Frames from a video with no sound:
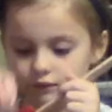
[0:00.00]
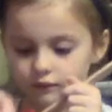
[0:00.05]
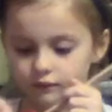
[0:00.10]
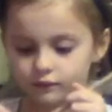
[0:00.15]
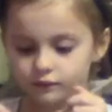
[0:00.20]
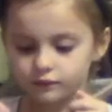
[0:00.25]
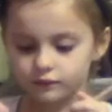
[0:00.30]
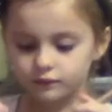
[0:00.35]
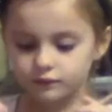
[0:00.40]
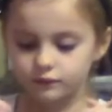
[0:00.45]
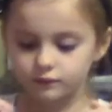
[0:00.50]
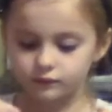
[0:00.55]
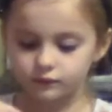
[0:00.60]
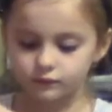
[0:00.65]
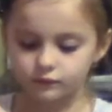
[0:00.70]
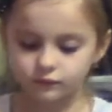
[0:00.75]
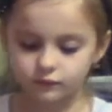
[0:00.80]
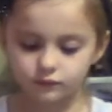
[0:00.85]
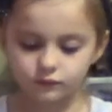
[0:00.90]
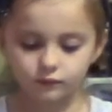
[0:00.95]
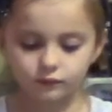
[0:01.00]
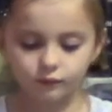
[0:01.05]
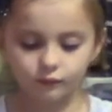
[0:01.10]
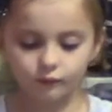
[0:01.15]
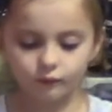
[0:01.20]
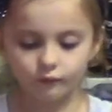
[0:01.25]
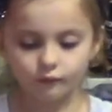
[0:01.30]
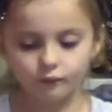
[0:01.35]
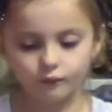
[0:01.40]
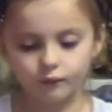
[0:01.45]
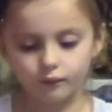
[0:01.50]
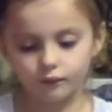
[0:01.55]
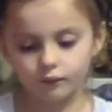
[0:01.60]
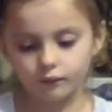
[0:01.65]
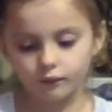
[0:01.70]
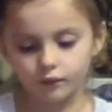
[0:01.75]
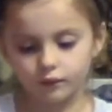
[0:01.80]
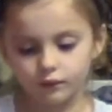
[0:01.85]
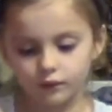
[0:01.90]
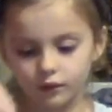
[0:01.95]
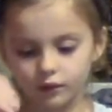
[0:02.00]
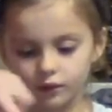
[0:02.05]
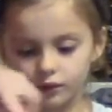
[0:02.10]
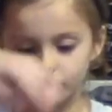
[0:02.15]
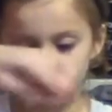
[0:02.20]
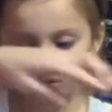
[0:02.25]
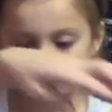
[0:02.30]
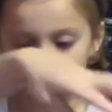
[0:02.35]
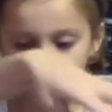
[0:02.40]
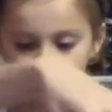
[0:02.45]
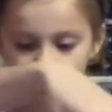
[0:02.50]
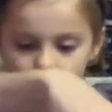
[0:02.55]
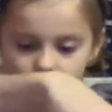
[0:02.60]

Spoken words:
The person shown says nothing.